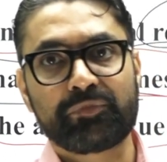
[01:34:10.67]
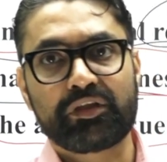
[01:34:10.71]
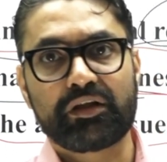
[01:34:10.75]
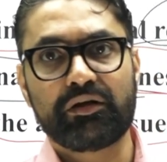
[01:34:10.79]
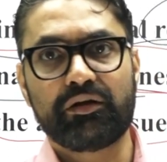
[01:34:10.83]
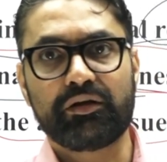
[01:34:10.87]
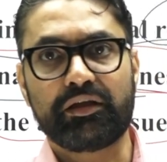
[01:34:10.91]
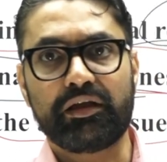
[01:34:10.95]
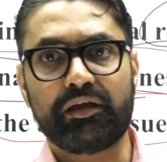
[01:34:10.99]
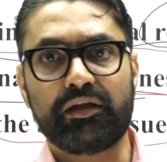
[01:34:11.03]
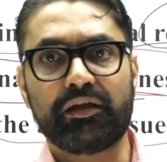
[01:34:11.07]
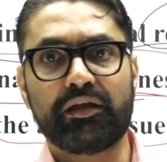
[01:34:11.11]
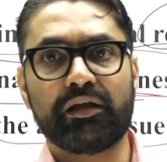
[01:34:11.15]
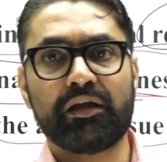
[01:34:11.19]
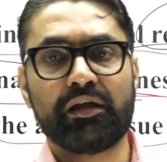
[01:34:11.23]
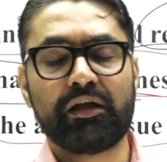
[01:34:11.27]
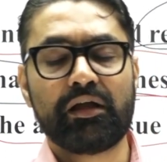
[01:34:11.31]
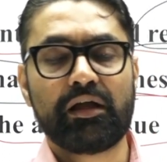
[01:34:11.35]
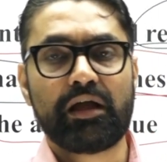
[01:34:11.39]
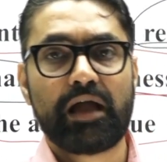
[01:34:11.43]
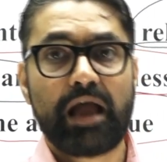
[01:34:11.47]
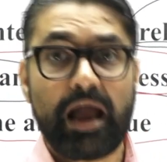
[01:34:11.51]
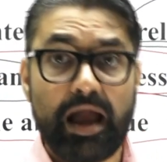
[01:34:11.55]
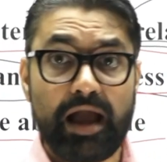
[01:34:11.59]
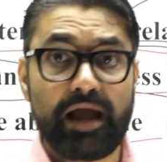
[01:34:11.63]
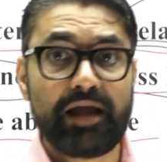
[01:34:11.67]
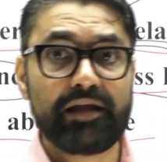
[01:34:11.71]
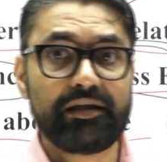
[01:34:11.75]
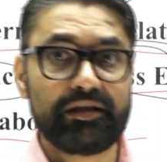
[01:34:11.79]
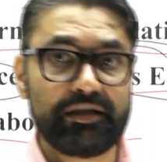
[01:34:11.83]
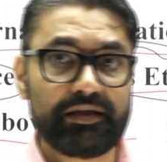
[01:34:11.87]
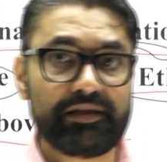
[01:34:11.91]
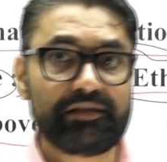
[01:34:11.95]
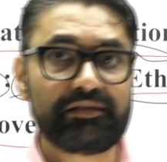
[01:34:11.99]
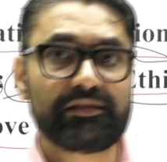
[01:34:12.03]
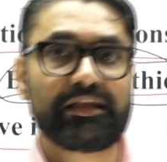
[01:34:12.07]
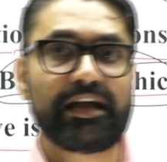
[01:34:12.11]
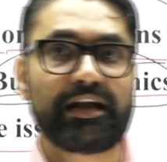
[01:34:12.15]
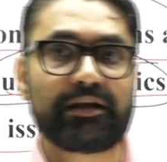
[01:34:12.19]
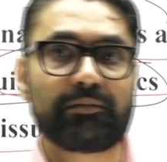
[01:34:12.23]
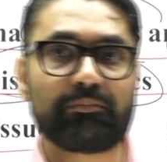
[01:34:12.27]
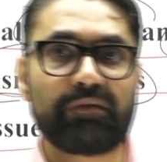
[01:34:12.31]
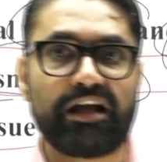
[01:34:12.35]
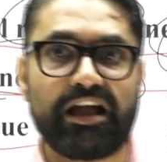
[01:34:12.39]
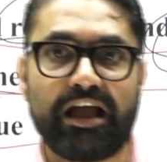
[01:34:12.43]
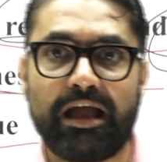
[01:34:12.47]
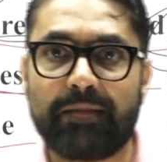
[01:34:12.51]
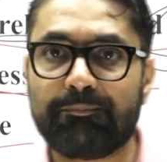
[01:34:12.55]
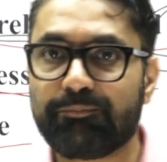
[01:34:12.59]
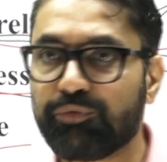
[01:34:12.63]
Okay. And in that,
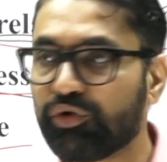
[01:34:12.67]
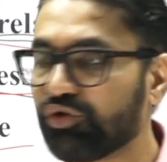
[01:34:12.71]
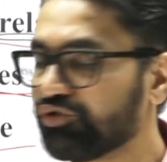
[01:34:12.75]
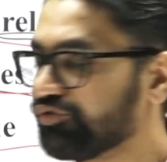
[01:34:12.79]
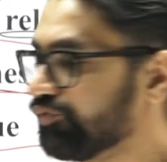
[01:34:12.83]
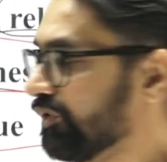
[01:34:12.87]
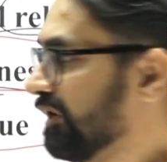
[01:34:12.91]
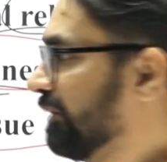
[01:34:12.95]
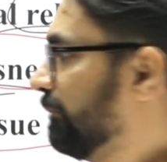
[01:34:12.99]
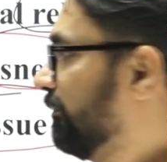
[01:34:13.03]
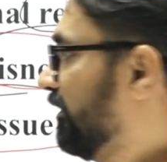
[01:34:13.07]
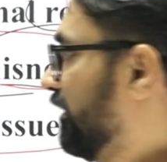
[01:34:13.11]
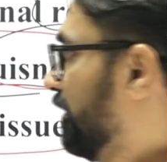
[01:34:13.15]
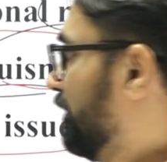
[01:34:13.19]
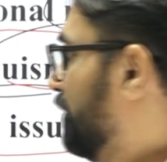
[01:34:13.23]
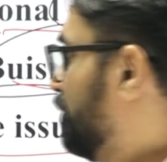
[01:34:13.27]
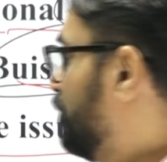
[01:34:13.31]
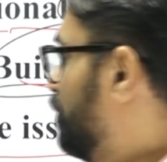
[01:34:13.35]
my approach will be